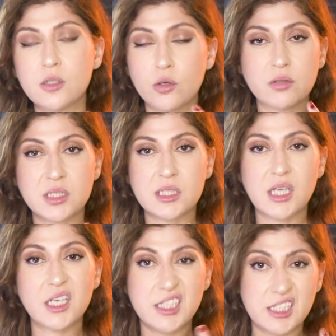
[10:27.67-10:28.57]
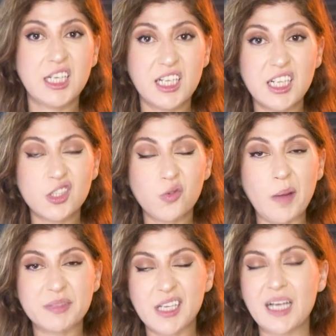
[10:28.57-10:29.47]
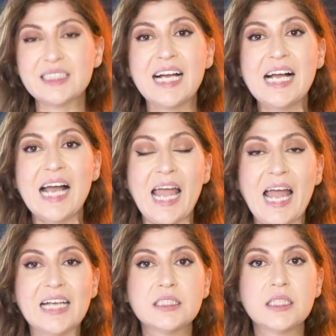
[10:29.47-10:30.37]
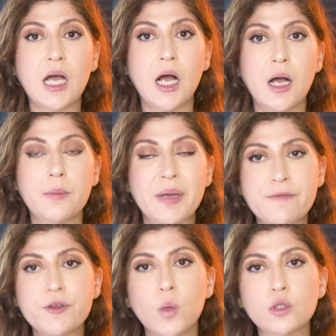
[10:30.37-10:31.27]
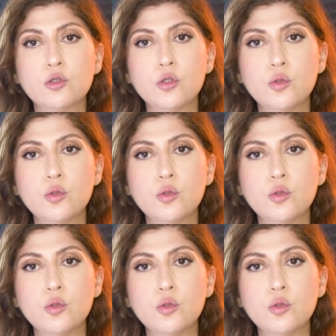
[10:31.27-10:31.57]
You know, this is a serious website. And if you want to